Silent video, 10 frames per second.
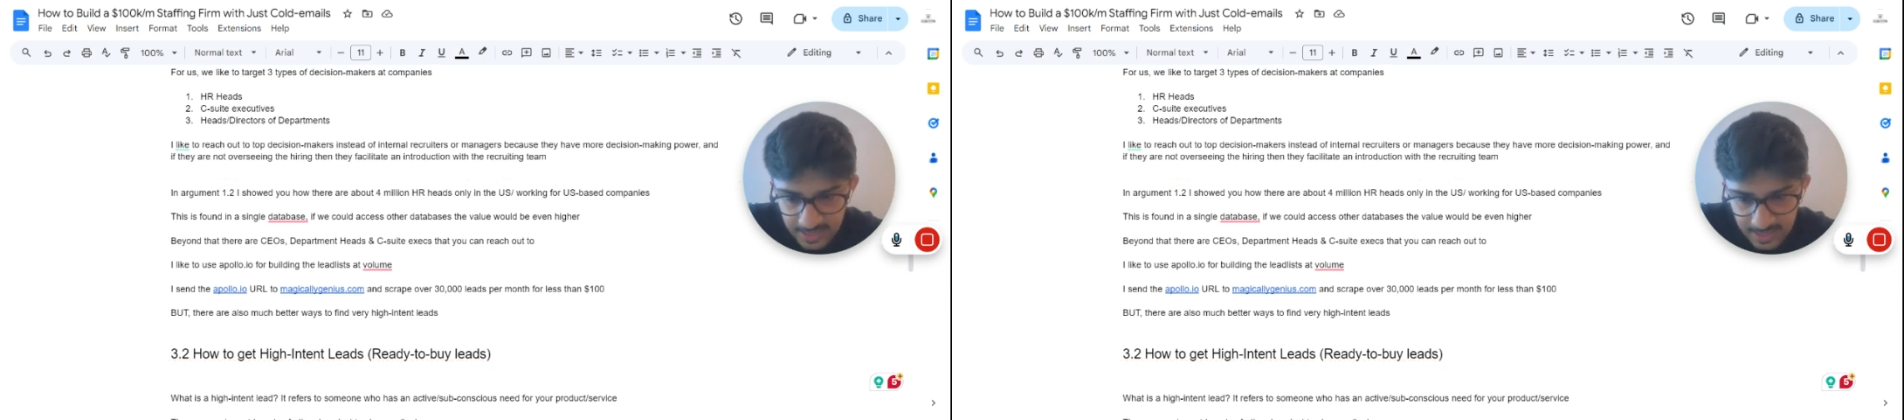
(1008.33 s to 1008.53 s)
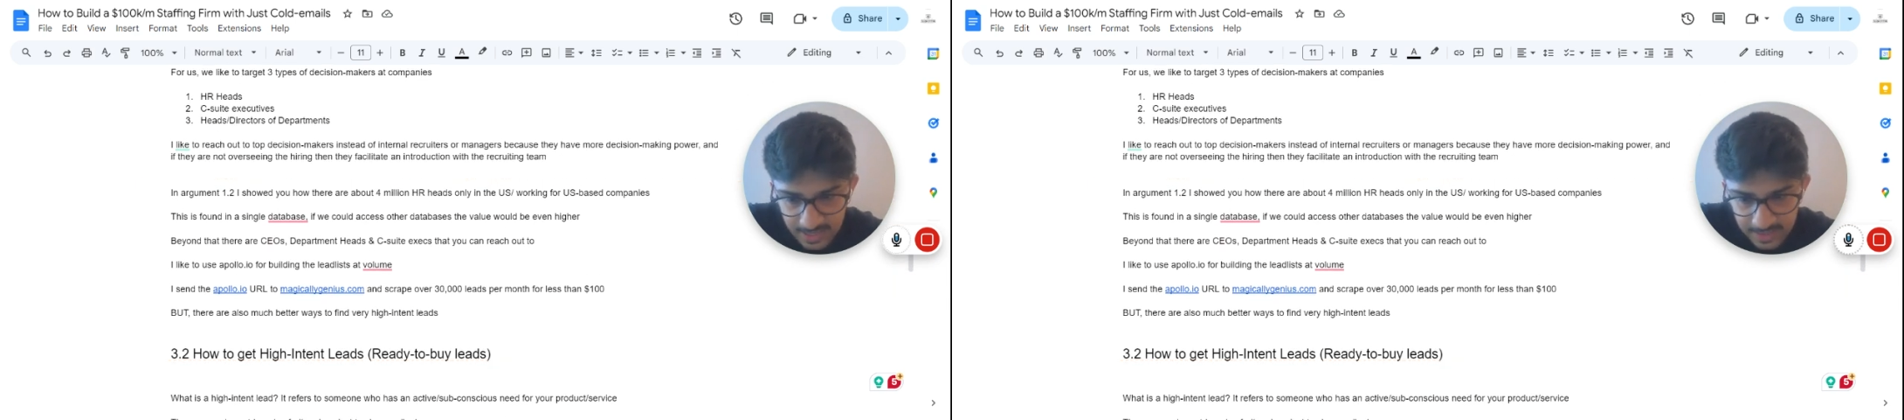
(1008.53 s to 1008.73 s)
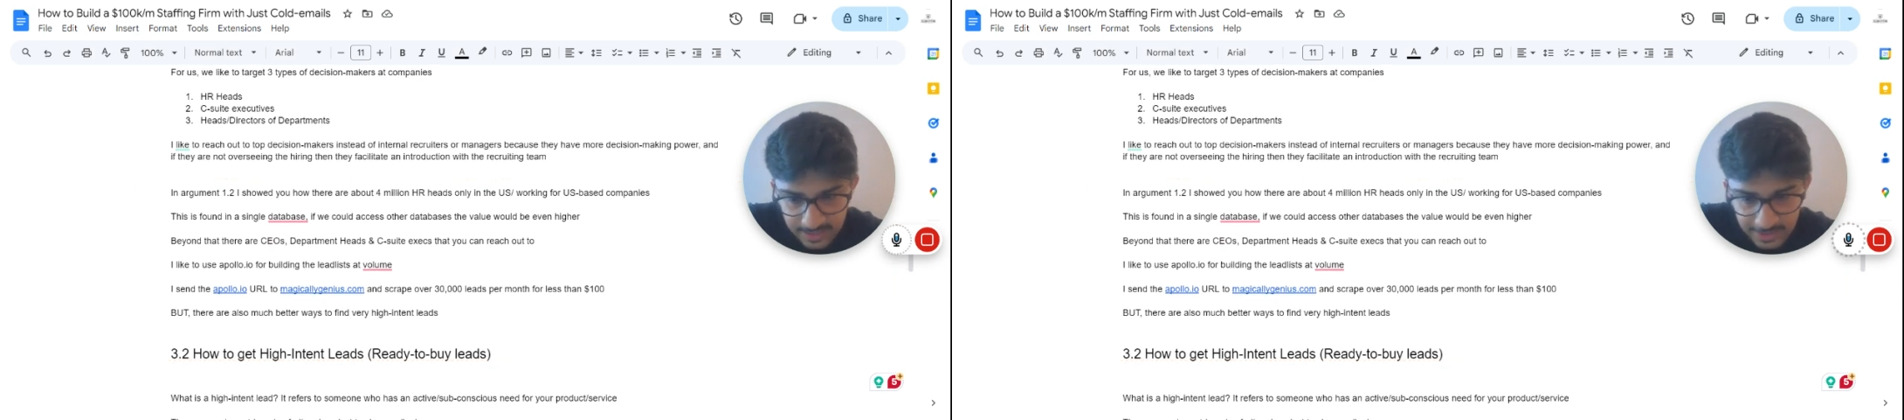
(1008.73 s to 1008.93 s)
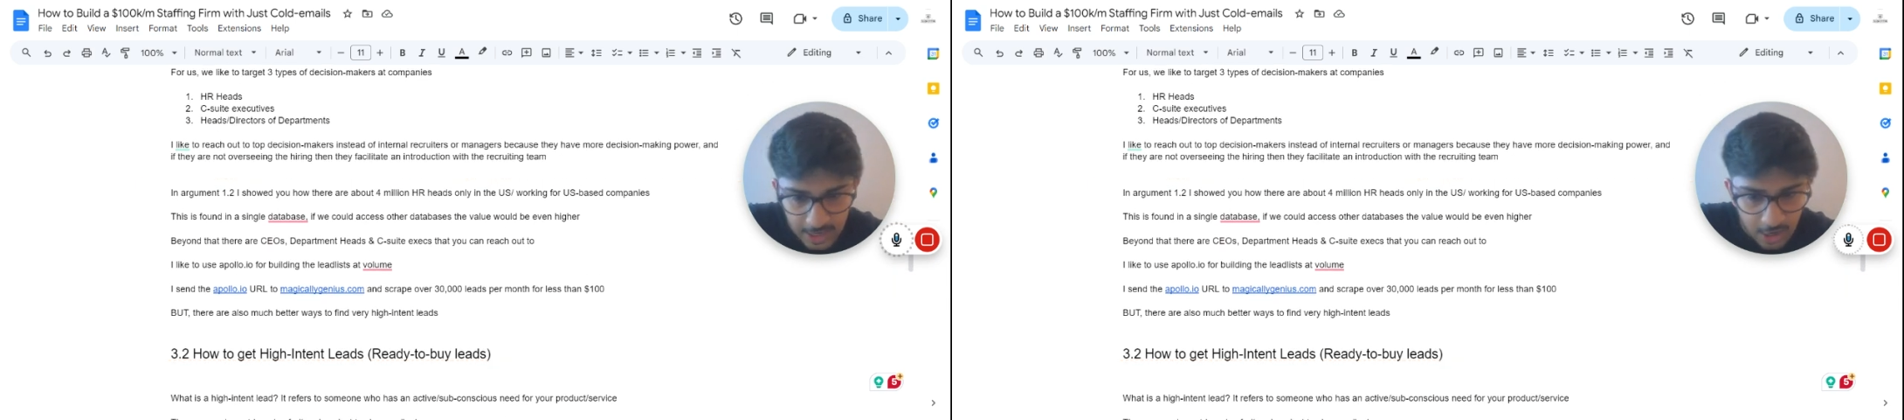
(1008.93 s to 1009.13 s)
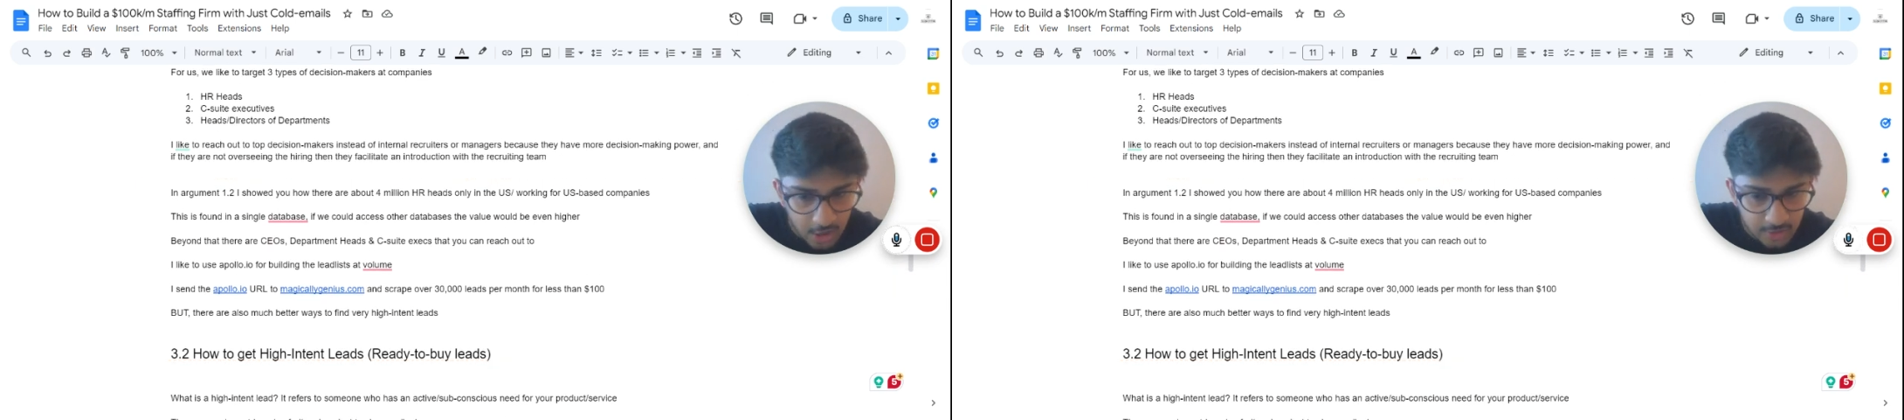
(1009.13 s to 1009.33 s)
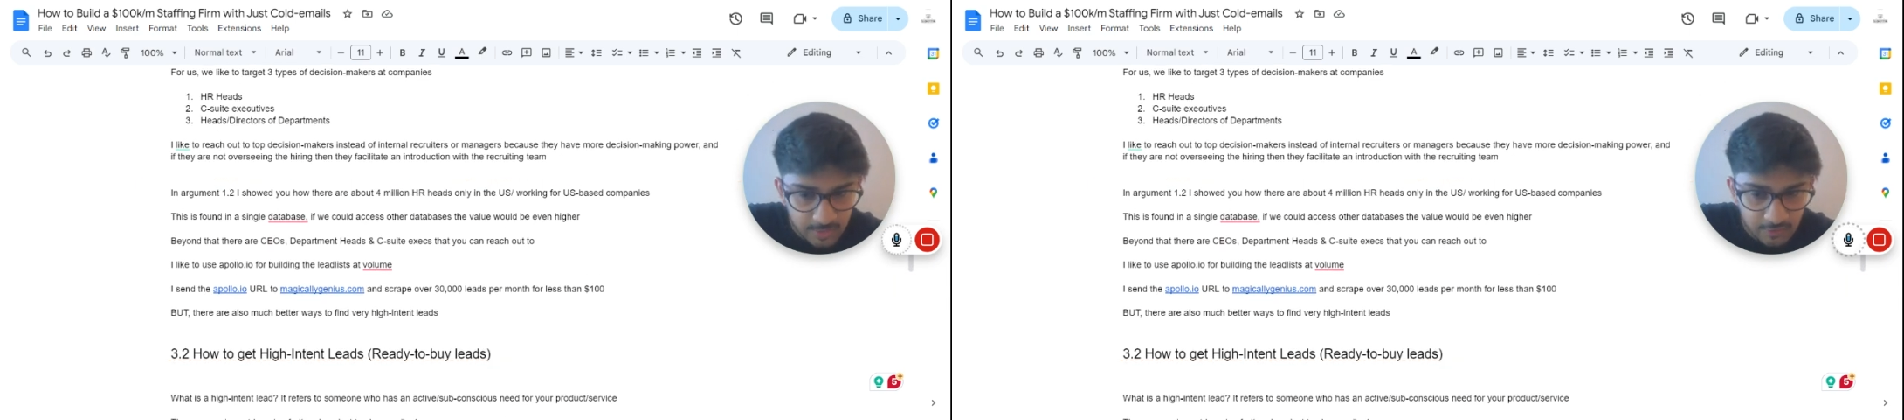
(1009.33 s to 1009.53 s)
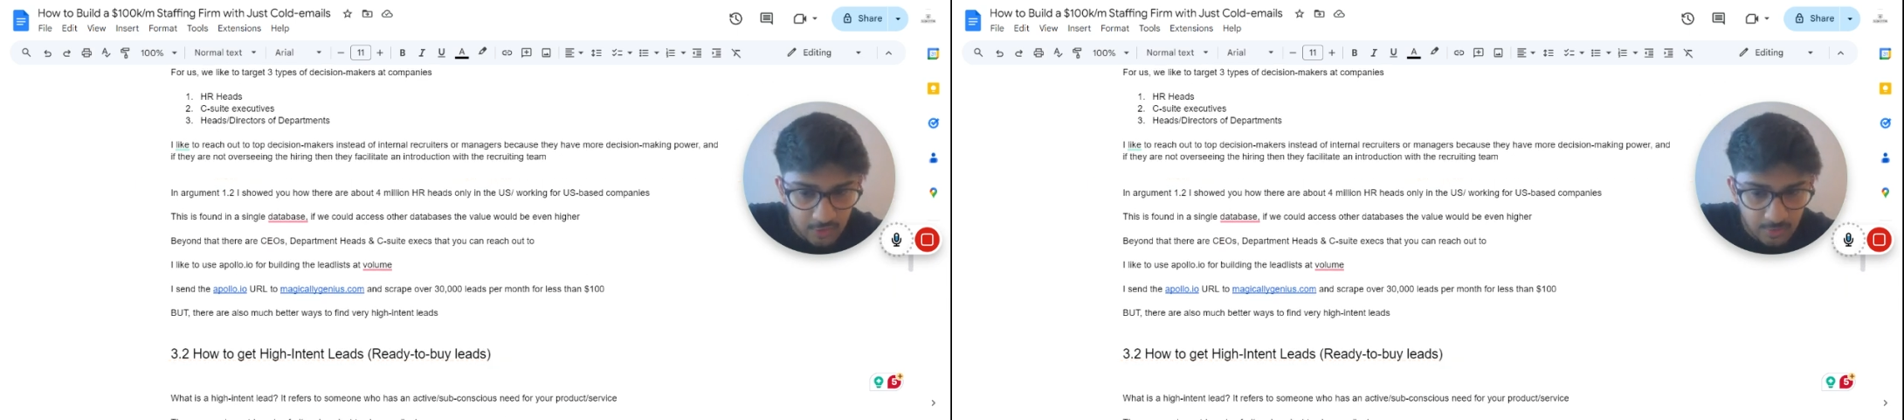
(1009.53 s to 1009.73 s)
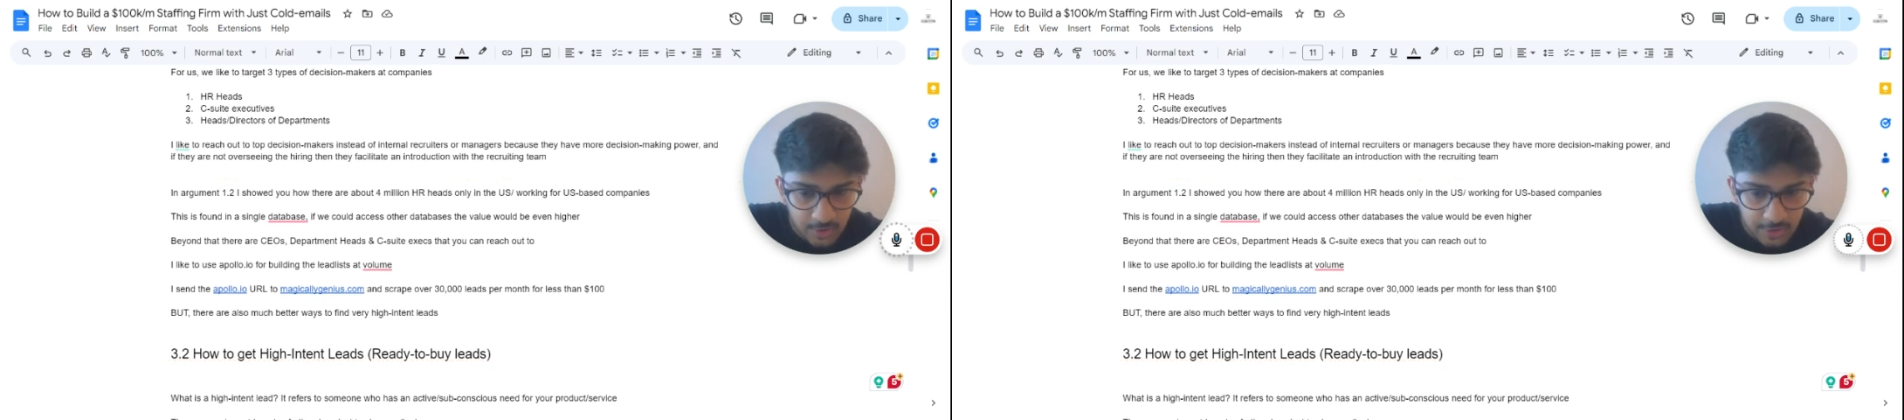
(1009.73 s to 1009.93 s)
And in argument
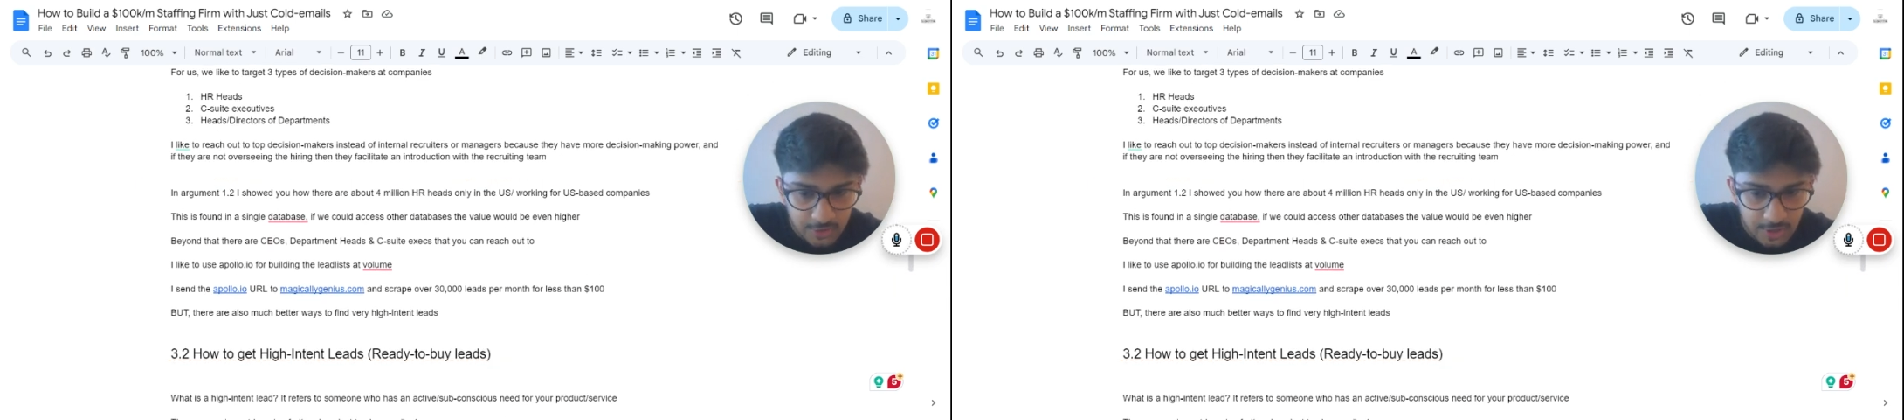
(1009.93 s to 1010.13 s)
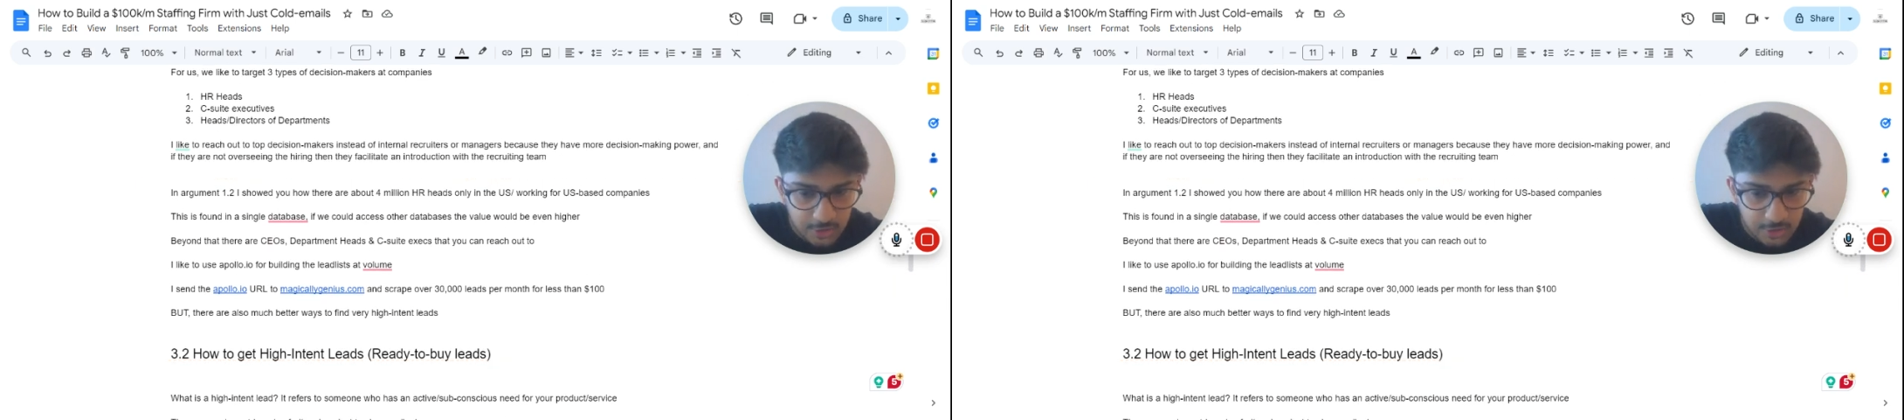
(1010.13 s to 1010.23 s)
1.2,